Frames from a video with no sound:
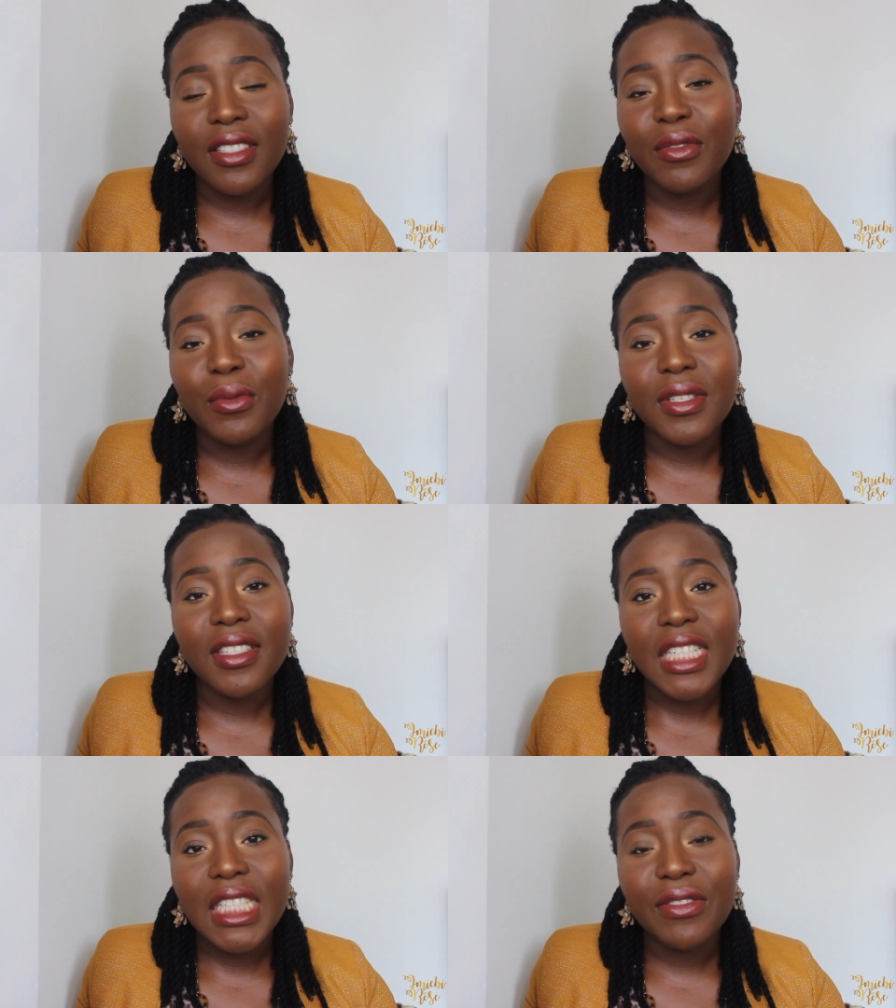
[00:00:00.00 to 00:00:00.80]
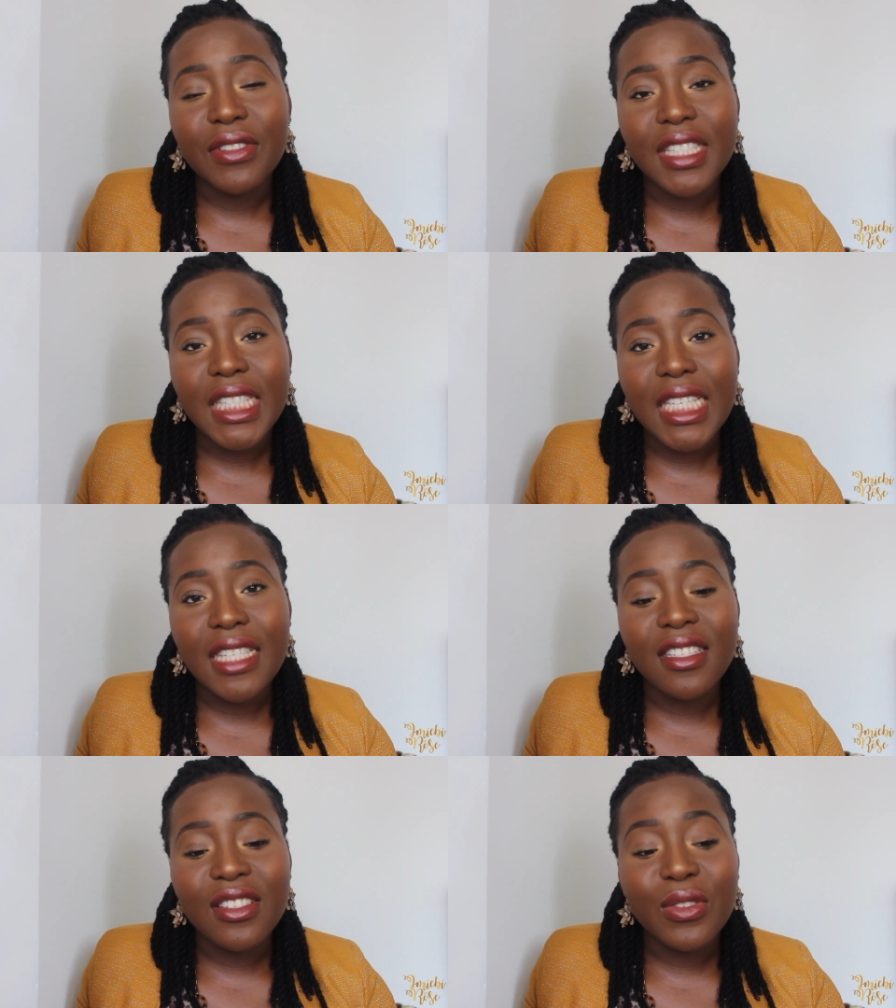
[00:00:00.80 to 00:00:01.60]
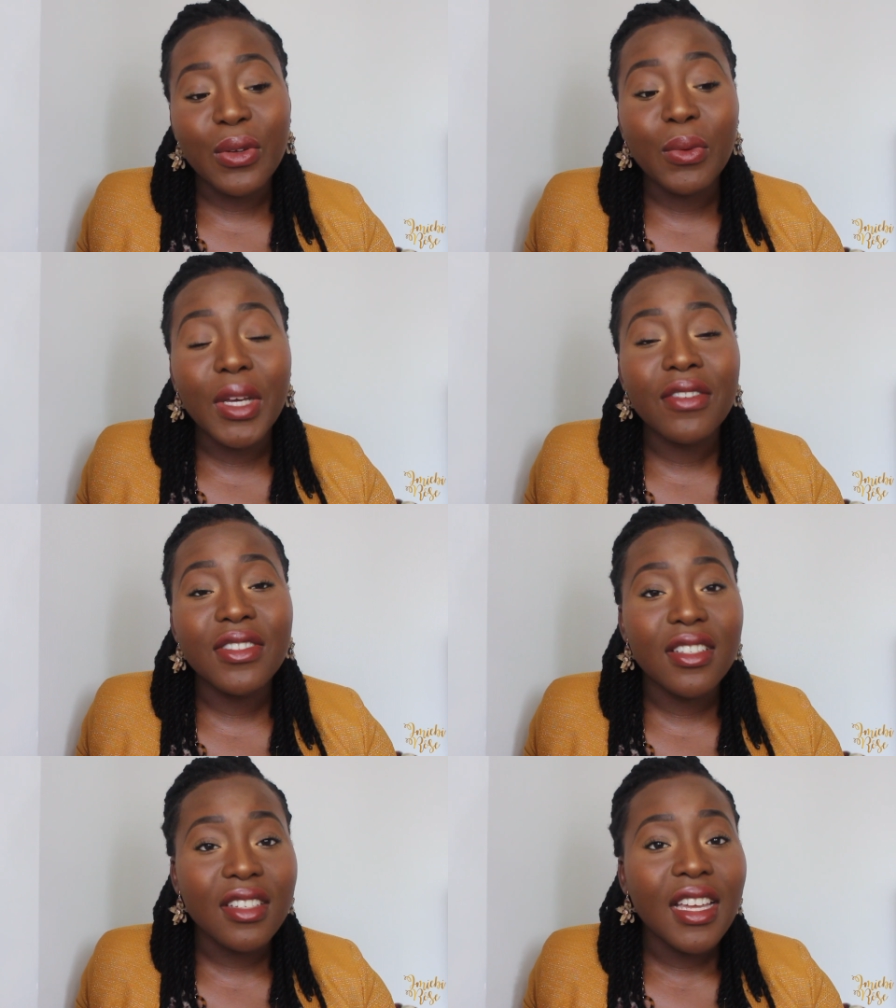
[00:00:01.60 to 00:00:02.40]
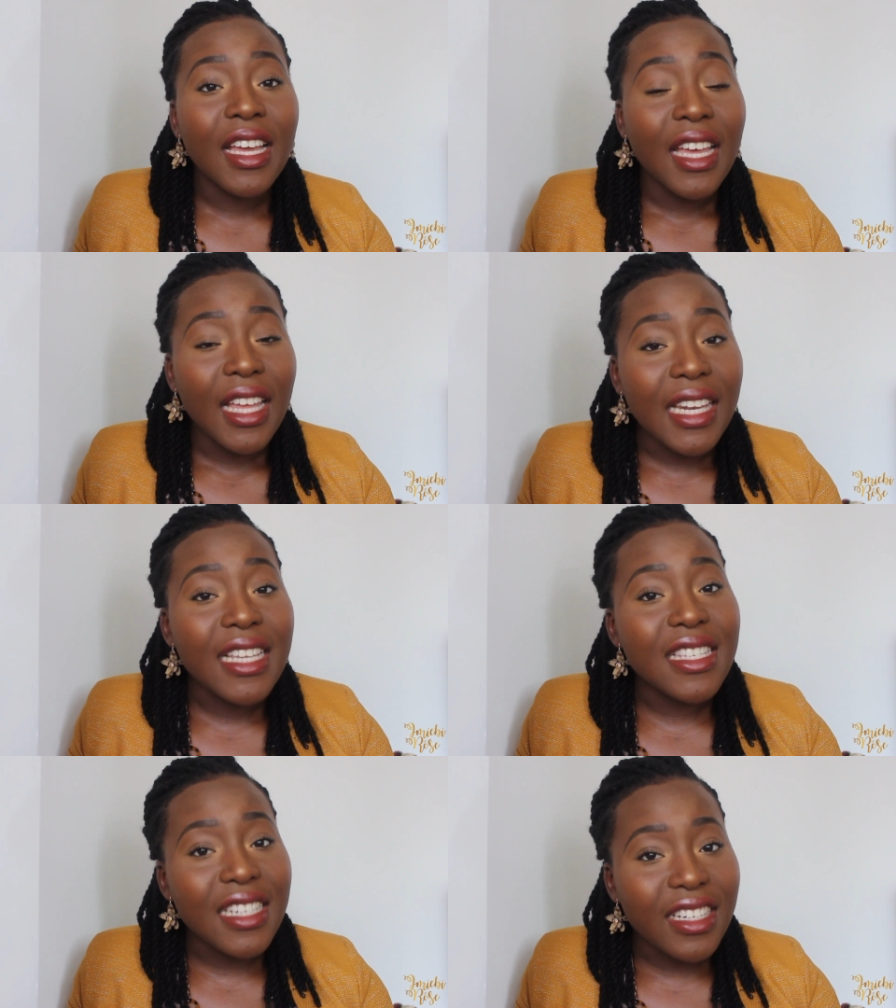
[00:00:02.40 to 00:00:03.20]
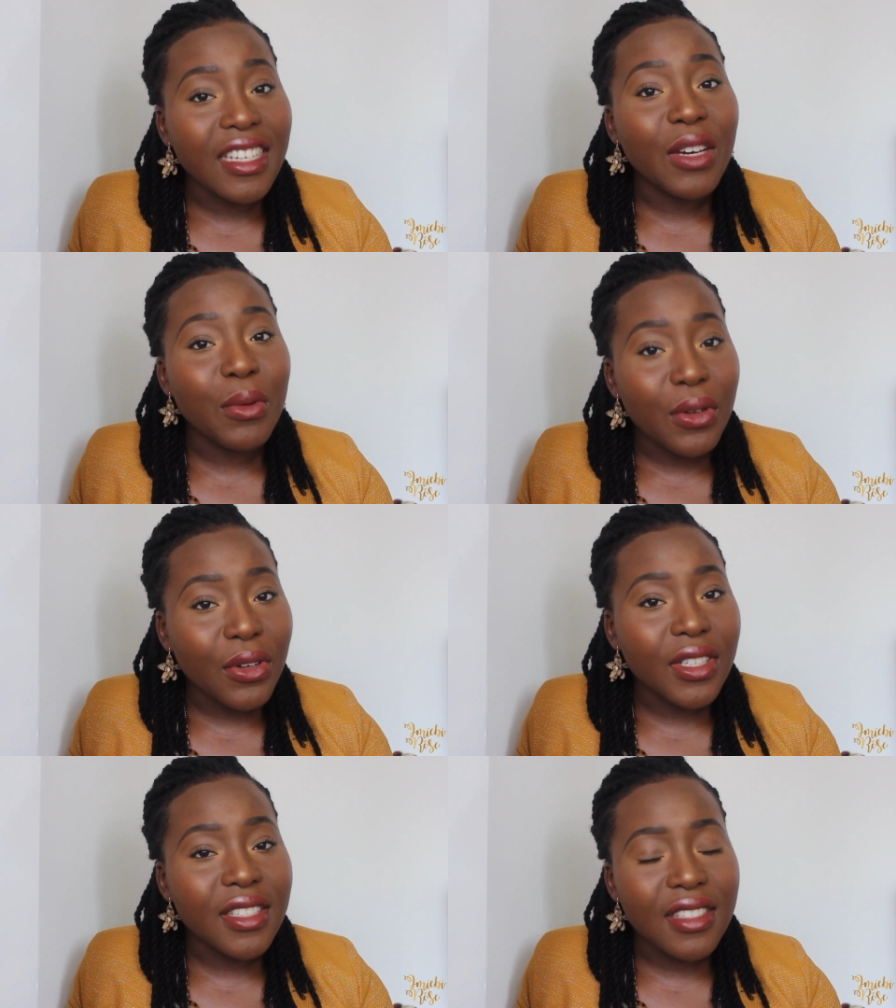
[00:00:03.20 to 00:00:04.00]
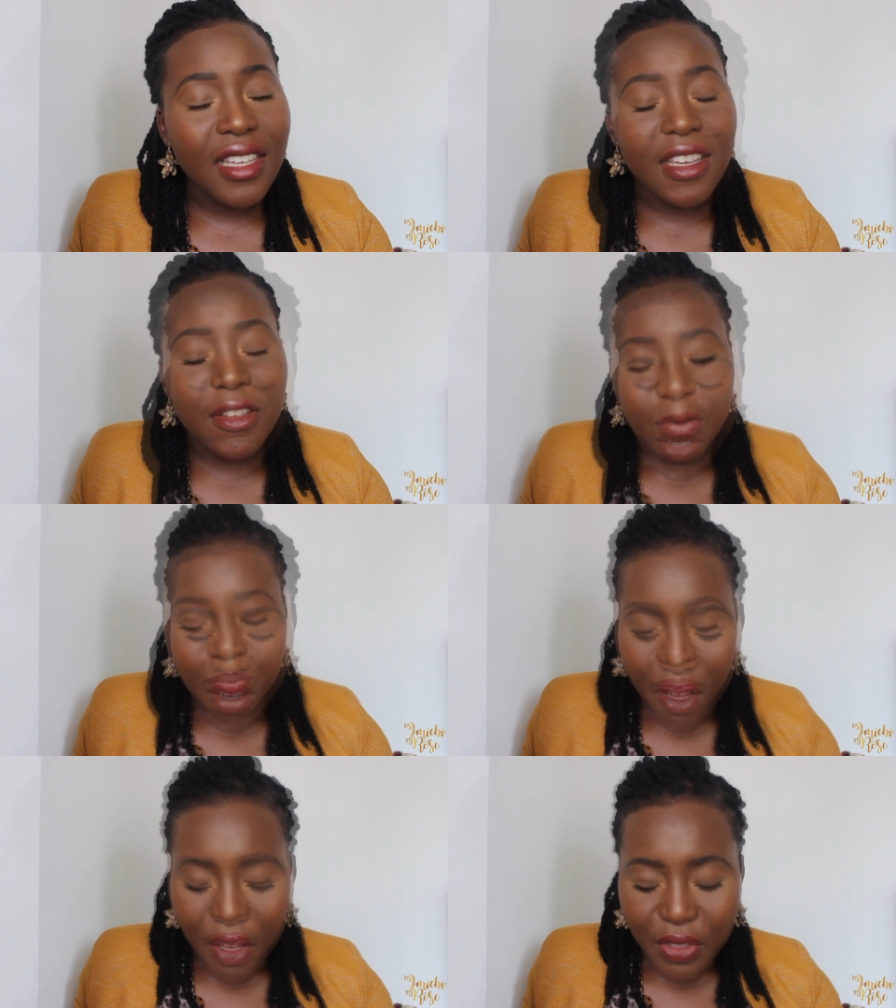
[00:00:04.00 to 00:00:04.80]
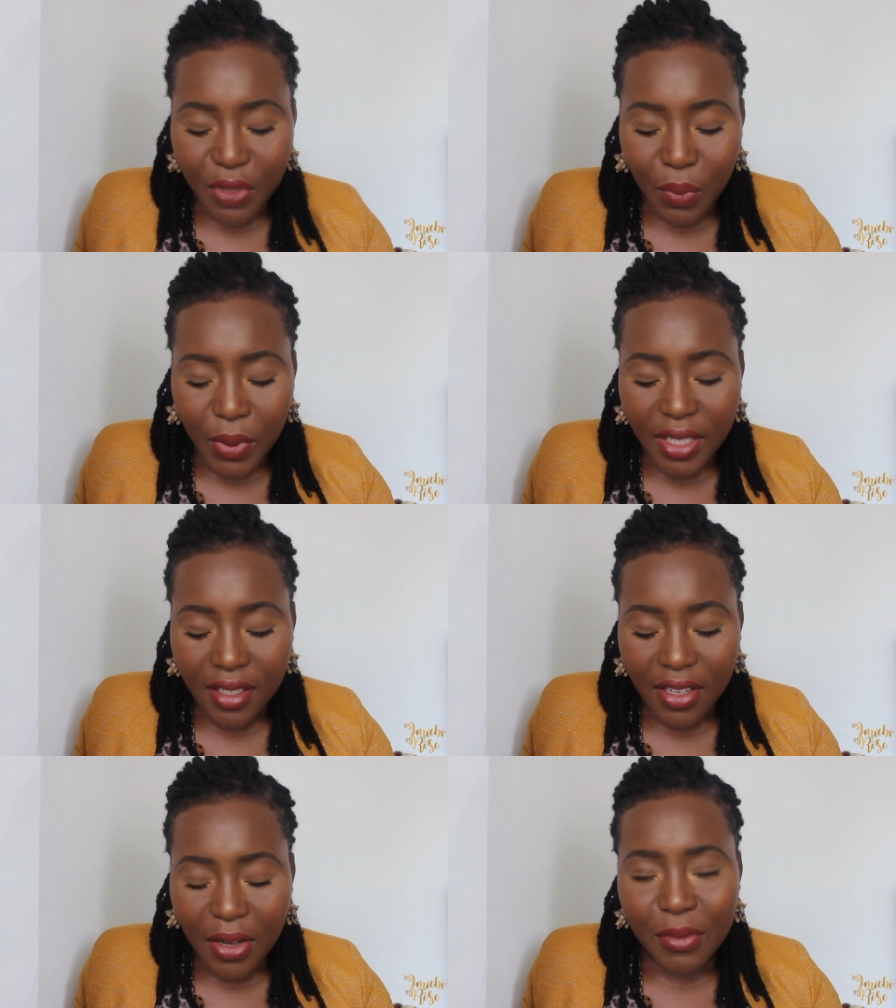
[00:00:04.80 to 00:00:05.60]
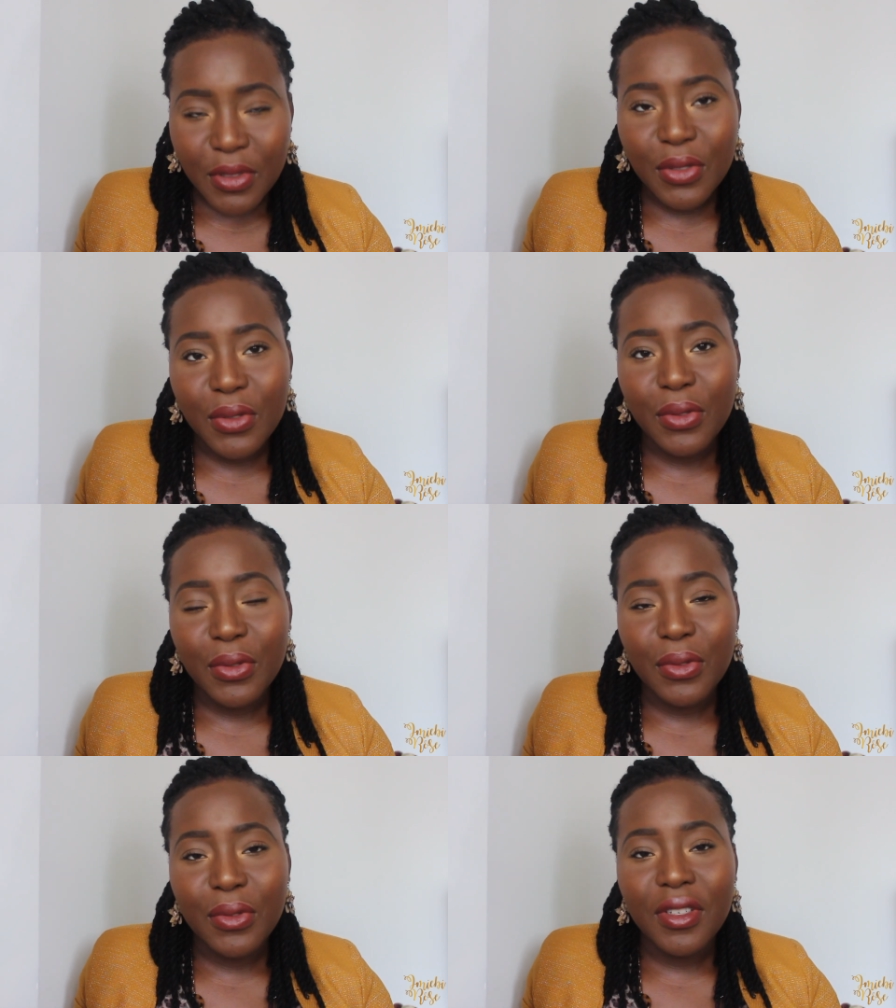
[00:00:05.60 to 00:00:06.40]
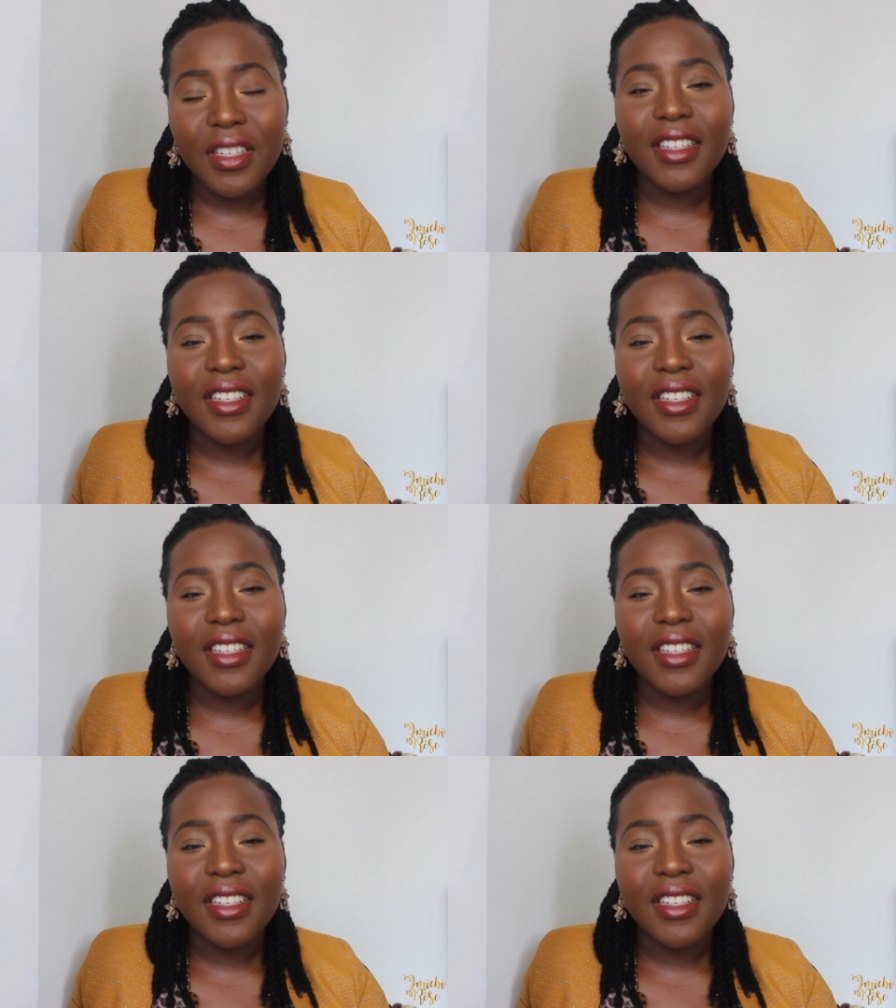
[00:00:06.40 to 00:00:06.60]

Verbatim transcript: Everyone's in a different season, so we have to listen and hear what God is saying. So when it comes to